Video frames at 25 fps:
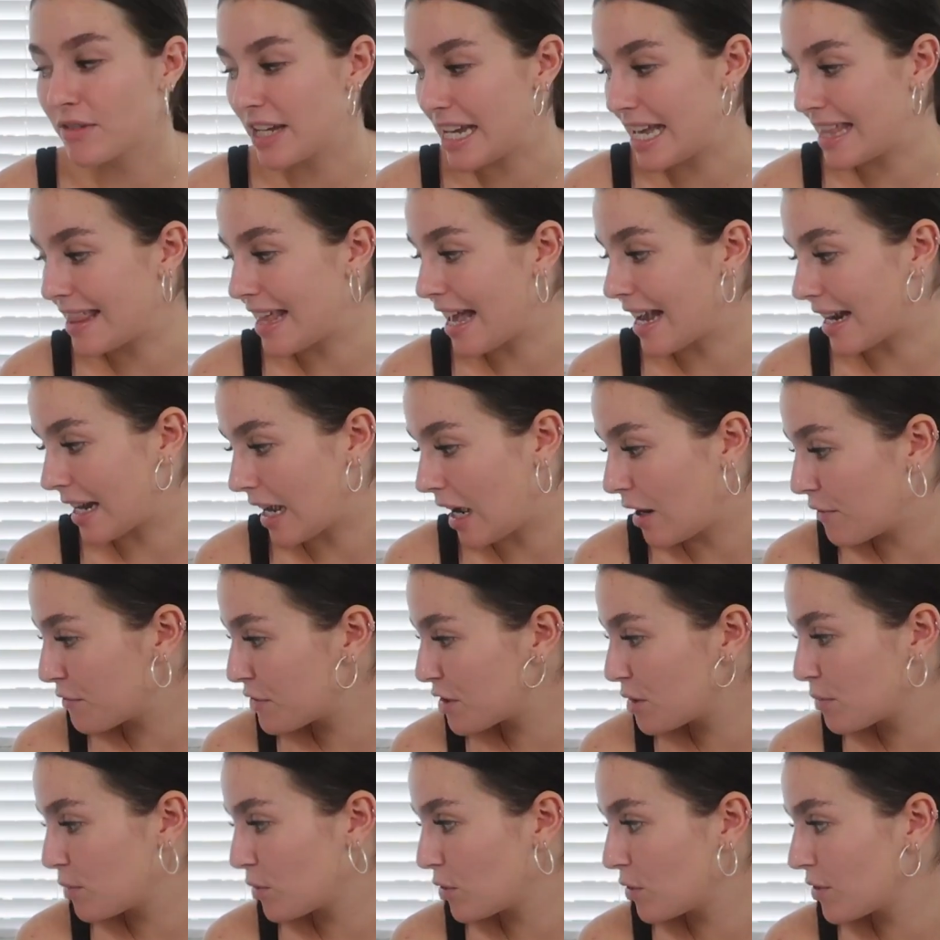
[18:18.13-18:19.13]
They're
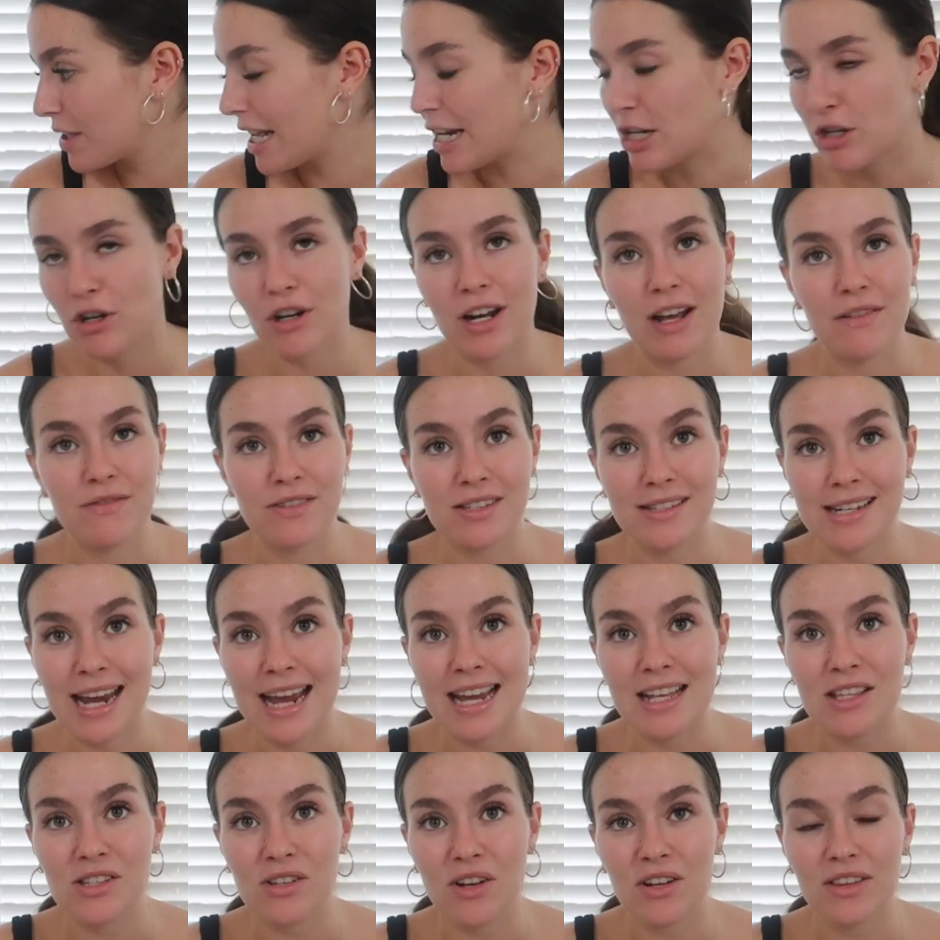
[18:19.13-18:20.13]
comfortable, they don't have
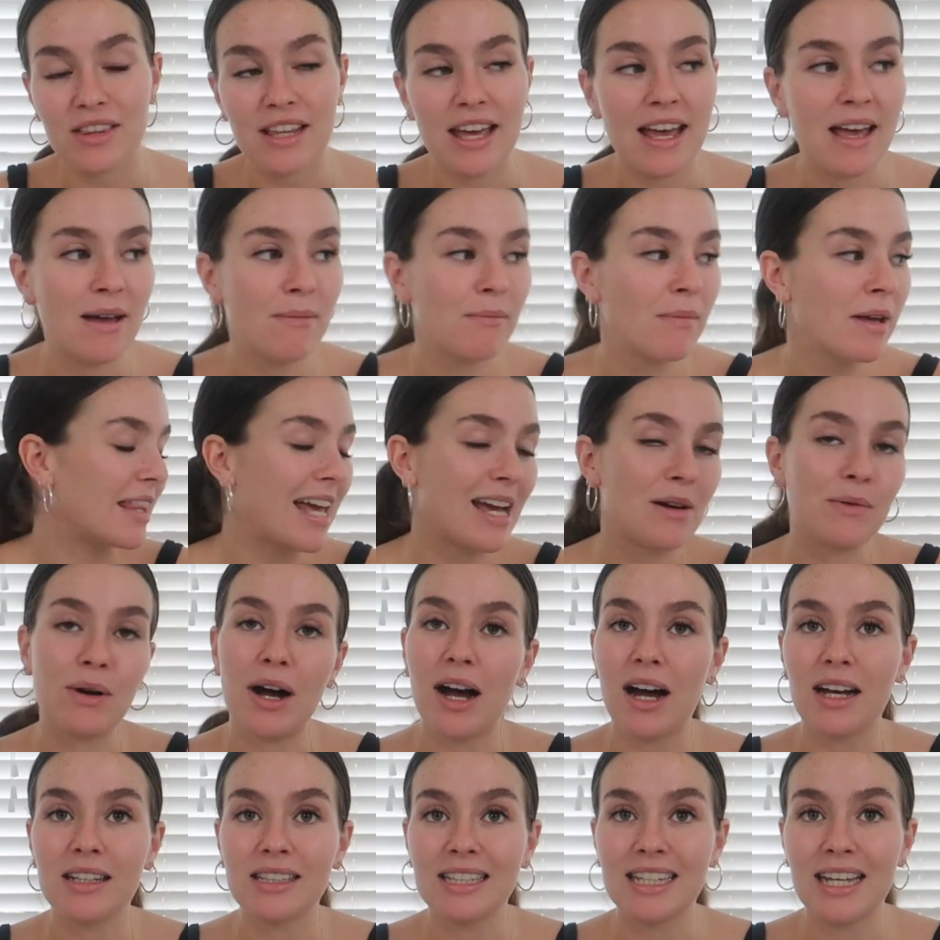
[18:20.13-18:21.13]
stains on them, they were
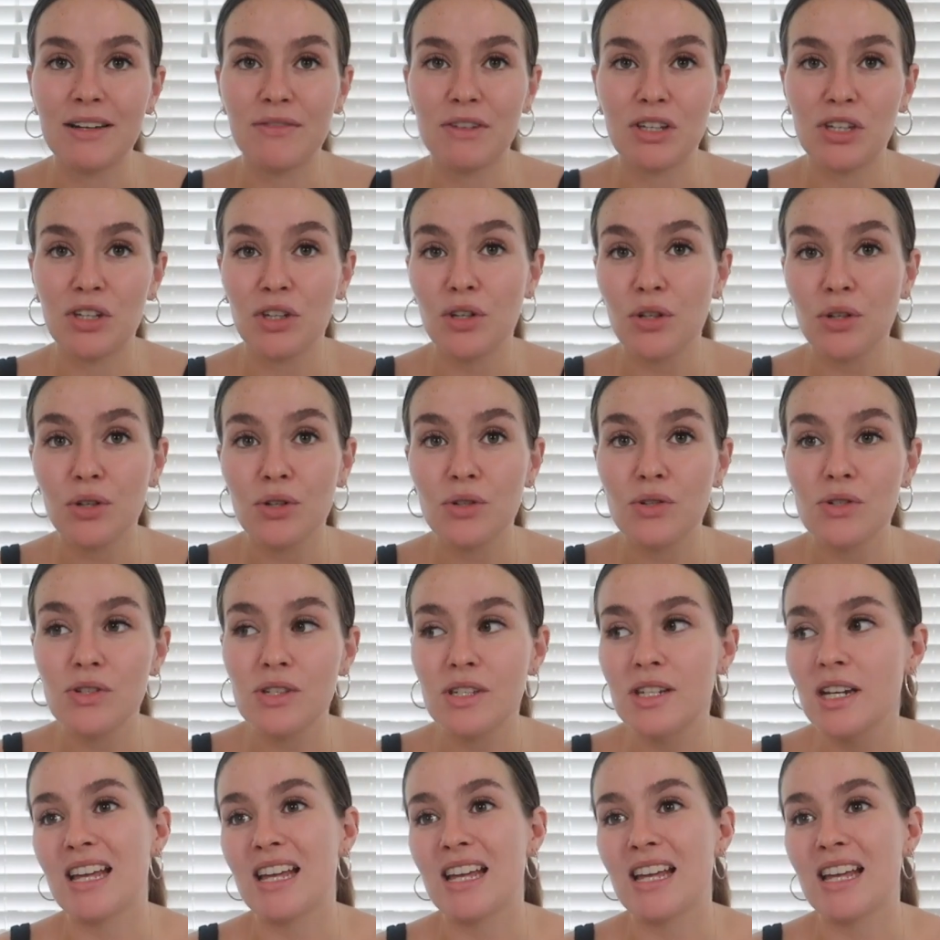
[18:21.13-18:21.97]
hardly ever used.